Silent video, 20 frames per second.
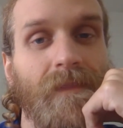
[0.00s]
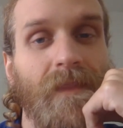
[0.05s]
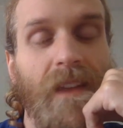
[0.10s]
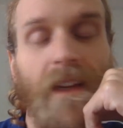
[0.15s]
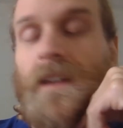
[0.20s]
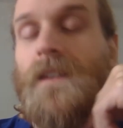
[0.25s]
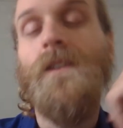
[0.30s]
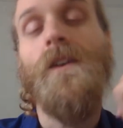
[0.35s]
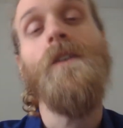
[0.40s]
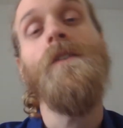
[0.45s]

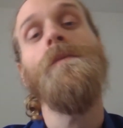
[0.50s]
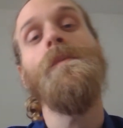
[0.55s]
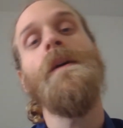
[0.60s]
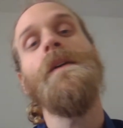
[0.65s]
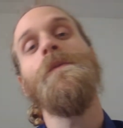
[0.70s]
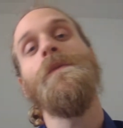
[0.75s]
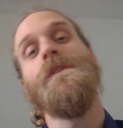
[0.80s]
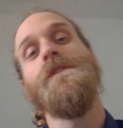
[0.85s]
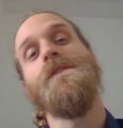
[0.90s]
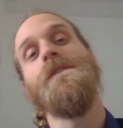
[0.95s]
and all my
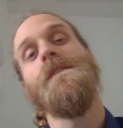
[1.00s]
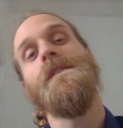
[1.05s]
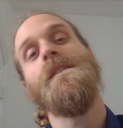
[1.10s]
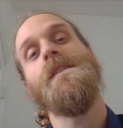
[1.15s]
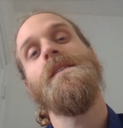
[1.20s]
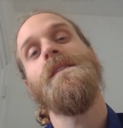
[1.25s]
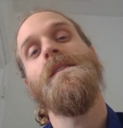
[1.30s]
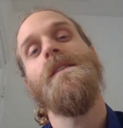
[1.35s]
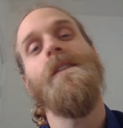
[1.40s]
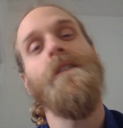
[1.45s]

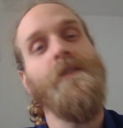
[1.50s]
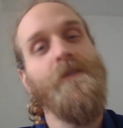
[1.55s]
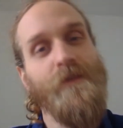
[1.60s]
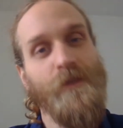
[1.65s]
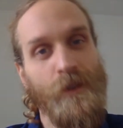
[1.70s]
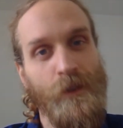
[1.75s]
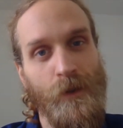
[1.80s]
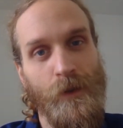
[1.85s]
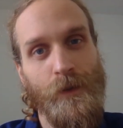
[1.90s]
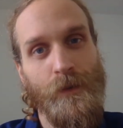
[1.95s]
wishes are
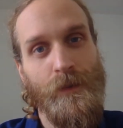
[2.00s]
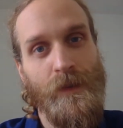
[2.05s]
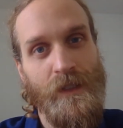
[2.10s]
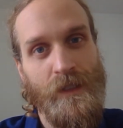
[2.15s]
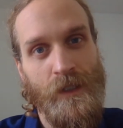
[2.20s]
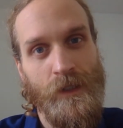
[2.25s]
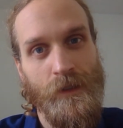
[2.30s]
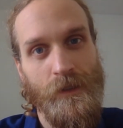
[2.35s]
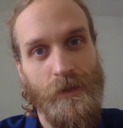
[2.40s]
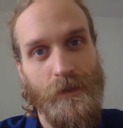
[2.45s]
for your
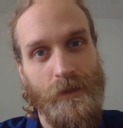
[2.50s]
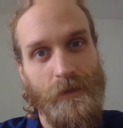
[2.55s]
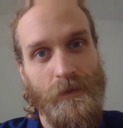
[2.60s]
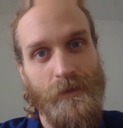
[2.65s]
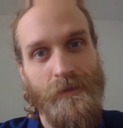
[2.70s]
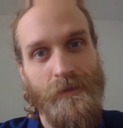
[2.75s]
return.